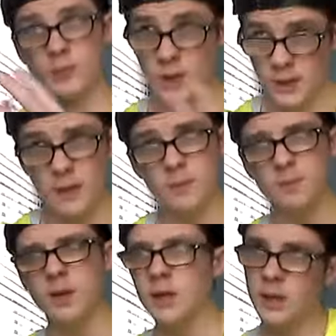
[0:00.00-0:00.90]
Um,
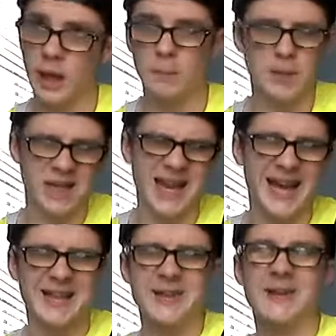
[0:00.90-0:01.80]
I mean, yeah,
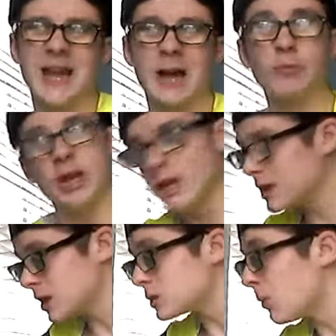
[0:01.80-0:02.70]
you can have a
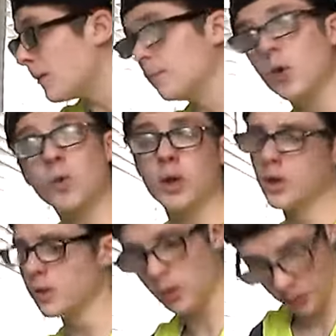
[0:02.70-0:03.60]
decent small forward
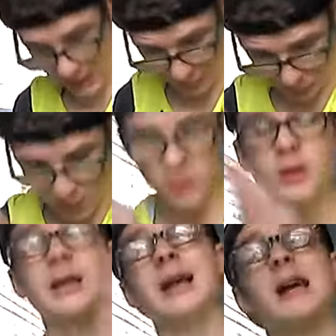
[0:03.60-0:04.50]
and all that, but
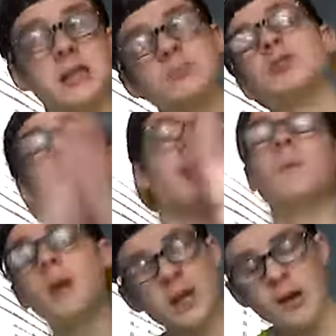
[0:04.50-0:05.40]
guys, I'm sorry,
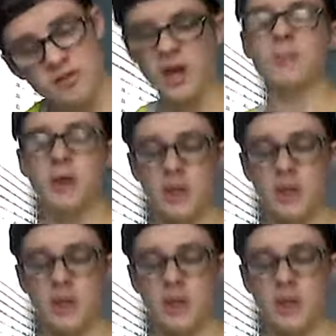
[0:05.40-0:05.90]
I'm getting off topic.